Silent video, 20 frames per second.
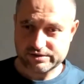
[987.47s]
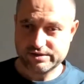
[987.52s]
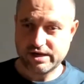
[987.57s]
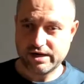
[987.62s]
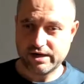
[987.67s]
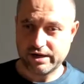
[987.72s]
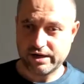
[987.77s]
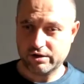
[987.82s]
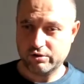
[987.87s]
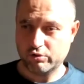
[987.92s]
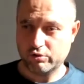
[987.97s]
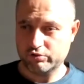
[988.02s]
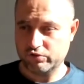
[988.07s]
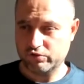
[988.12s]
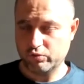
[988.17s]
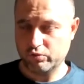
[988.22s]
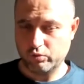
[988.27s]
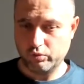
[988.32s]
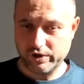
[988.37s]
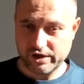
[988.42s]
Then I go to
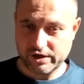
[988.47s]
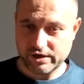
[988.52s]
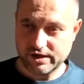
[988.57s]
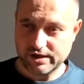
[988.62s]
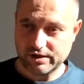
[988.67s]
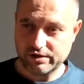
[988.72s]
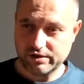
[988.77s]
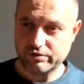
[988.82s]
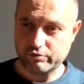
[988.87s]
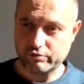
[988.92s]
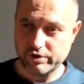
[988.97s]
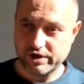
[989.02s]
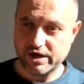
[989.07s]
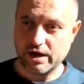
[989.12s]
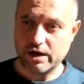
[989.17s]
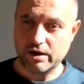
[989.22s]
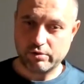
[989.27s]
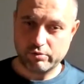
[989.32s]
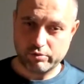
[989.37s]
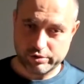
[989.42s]
weekly 3
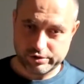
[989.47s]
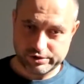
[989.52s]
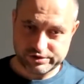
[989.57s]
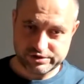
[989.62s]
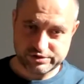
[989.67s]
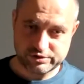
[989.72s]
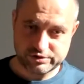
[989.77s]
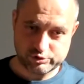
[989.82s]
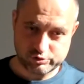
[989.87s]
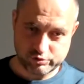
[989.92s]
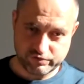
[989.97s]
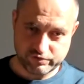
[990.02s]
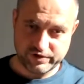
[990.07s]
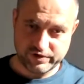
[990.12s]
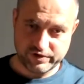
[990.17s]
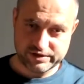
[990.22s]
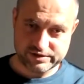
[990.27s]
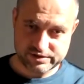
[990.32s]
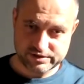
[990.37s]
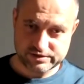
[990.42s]
hours jour
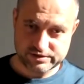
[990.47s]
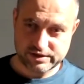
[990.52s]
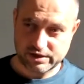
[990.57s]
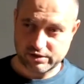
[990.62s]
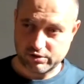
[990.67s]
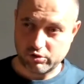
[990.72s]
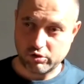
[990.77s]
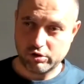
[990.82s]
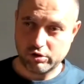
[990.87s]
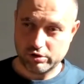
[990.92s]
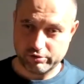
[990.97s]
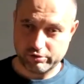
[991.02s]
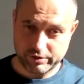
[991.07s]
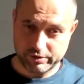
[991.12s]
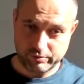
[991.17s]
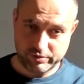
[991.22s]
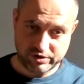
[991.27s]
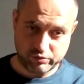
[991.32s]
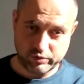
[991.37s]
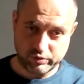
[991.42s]
fixes and call her in
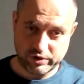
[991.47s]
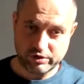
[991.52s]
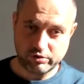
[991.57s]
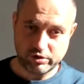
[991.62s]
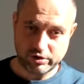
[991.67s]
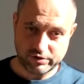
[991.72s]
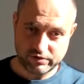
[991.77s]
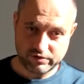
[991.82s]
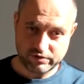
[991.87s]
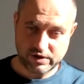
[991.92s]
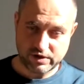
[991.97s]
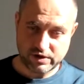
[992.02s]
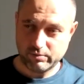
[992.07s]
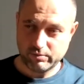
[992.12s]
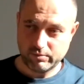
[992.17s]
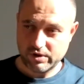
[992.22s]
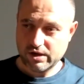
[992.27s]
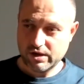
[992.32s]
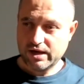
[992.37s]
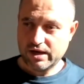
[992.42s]
between all the
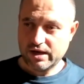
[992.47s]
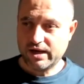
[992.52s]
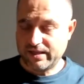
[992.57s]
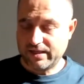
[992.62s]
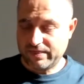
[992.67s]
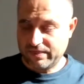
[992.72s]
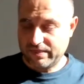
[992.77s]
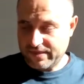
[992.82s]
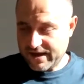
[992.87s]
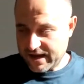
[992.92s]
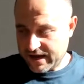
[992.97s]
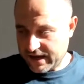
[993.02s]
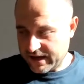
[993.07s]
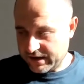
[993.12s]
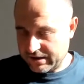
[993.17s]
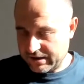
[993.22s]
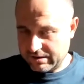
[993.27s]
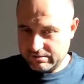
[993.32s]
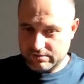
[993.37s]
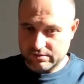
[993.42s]
time. And
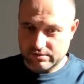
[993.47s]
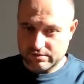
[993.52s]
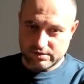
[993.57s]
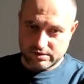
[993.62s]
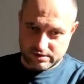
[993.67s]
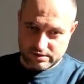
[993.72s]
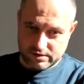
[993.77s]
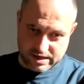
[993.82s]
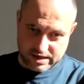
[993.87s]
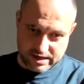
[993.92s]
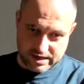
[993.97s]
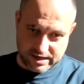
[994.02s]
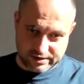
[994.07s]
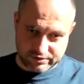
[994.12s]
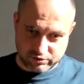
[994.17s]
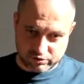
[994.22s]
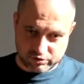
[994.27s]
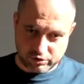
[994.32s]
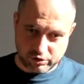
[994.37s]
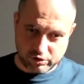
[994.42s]
then I
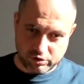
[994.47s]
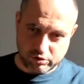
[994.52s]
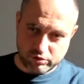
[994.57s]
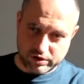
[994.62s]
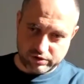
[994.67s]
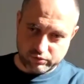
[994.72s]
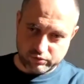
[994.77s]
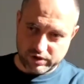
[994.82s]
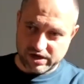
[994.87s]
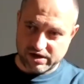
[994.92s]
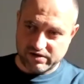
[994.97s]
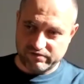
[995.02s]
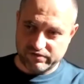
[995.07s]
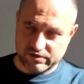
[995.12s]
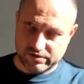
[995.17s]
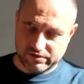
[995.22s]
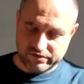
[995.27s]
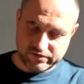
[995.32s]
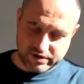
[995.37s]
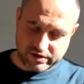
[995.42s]
let her go, and we have
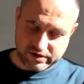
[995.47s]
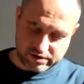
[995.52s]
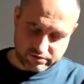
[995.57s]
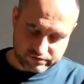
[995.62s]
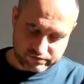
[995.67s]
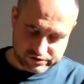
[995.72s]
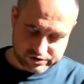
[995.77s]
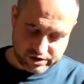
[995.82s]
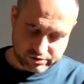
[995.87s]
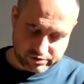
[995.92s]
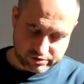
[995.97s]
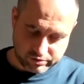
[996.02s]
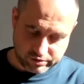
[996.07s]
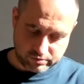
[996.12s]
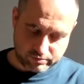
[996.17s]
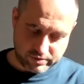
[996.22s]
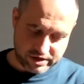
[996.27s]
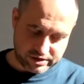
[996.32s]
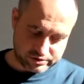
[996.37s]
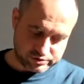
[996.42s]
this kind of general
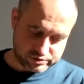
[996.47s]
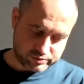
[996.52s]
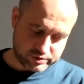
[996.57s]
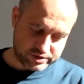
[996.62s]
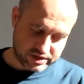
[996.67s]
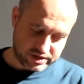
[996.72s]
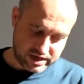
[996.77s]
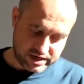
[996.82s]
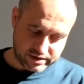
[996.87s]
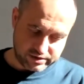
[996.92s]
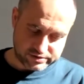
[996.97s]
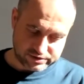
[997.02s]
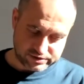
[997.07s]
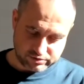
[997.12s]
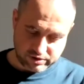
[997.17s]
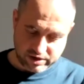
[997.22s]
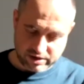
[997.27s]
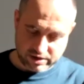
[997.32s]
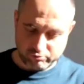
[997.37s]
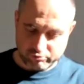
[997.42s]
management cadence.
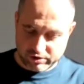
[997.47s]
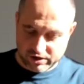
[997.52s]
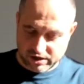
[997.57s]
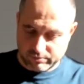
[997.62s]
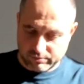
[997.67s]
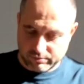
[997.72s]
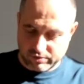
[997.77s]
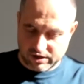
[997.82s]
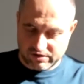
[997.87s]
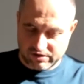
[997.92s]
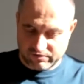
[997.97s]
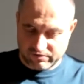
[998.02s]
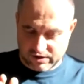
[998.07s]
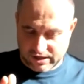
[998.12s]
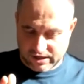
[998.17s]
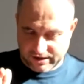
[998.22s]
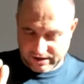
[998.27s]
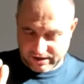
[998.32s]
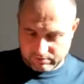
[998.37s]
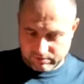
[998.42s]
So I really believe in
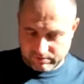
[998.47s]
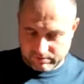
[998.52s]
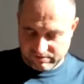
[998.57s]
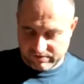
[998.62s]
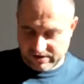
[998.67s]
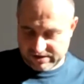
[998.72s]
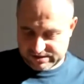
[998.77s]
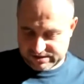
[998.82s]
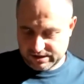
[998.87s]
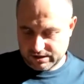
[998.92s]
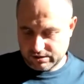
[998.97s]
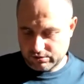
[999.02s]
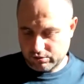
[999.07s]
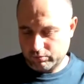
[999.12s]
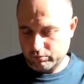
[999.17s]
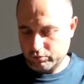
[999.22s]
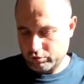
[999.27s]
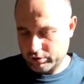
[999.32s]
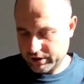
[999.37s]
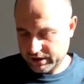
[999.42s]
like investing in
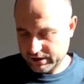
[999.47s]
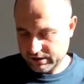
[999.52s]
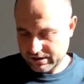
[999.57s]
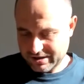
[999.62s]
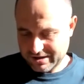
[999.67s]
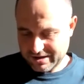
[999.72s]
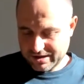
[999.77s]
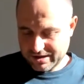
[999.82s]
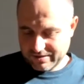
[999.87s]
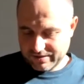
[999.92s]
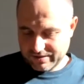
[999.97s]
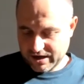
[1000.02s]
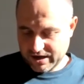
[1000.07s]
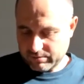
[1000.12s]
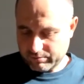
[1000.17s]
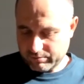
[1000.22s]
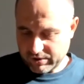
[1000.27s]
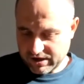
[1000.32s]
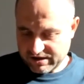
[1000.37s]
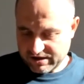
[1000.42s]
onboarding. Then I
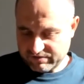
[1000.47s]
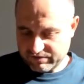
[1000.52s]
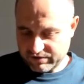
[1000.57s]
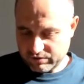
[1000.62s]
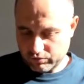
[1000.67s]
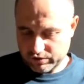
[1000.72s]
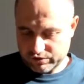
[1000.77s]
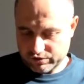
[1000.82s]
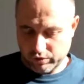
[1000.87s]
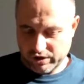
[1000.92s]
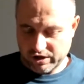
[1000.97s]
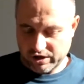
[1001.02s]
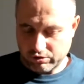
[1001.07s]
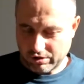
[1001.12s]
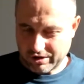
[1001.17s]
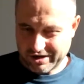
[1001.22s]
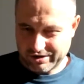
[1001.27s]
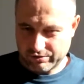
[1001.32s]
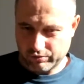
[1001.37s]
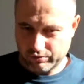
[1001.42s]
believe in what we
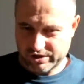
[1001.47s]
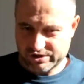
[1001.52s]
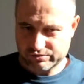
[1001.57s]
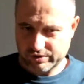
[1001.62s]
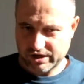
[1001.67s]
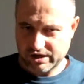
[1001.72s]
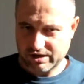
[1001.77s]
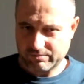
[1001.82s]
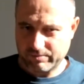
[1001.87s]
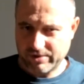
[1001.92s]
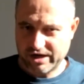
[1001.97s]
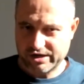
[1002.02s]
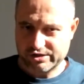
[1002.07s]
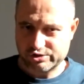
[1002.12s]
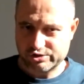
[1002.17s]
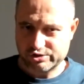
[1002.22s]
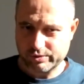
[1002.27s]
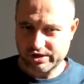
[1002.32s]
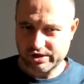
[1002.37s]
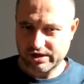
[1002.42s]
call at Westwing a
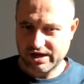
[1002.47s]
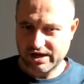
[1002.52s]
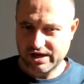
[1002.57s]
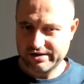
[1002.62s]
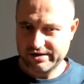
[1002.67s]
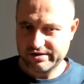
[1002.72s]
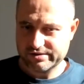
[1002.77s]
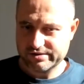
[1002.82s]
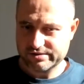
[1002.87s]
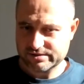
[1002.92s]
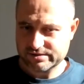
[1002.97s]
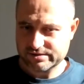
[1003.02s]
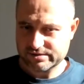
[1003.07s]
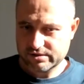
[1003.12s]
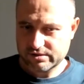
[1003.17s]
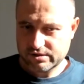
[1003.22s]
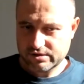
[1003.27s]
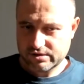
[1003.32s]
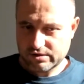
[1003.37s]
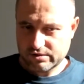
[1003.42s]
management cadence,
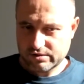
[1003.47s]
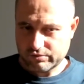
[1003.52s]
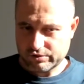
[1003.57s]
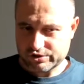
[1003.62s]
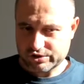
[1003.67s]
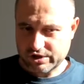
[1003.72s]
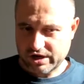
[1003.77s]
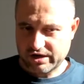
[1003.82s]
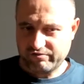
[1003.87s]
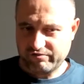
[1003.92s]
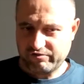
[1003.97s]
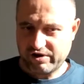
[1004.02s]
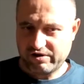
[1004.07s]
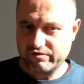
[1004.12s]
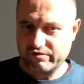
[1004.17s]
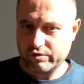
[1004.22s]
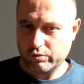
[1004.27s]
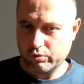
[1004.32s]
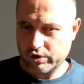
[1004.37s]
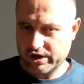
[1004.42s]
which kind of
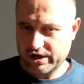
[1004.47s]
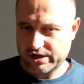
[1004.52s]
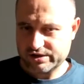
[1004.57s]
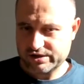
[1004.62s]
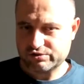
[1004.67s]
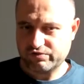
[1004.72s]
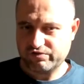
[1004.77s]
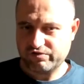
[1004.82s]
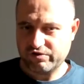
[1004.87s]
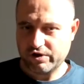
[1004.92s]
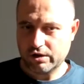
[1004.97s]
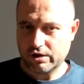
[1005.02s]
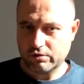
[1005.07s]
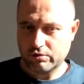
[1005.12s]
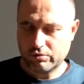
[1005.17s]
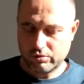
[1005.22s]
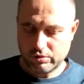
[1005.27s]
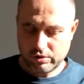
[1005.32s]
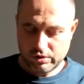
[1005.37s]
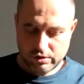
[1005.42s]
everyone has to
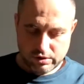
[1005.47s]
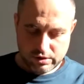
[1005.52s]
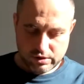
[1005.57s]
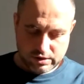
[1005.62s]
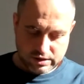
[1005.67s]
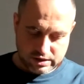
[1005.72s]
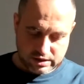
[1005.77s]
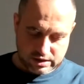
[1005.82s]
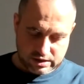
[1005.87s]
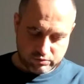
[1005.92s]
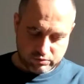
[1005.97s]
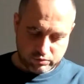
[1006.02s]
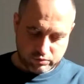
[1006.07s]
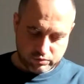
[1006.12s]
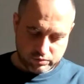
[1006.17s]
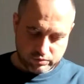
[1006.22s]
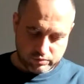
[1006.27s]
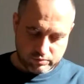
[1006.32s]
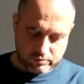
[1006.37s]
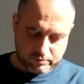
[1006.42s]
follow.
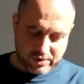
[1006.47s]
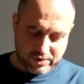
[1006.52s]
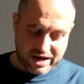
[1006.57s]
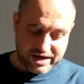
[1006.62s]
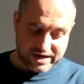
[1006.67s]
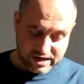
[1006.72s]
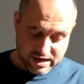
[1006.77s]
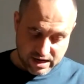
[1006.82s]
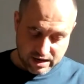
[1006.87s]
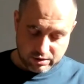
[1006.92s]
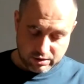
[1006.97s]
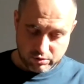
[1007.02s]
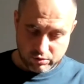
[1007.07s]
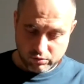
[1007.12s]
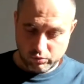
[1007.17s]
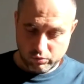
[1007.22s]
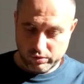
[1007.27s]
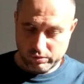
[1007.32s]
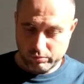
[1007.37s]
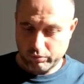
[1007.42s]
By
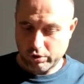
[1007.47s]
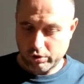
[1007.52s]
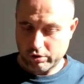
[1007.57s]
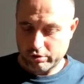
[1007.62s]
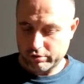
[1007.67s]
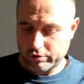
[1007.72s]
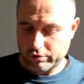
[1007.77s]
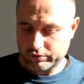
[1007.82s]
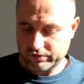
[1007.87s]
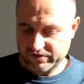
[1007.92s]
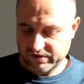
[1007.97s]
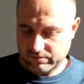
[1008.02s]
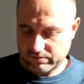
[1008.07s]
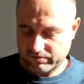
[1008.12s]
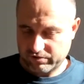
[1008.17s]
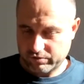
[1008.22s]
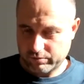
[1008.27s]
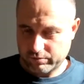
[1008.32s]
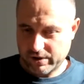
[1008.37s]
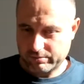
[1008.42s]
now, we borrowed some
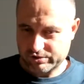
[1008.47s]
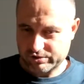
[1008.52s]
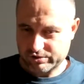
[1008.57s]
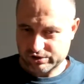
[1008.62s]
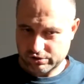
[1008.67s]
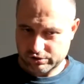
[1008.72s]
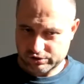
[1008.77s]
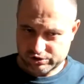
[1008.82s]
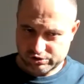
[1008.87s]
from Amazon.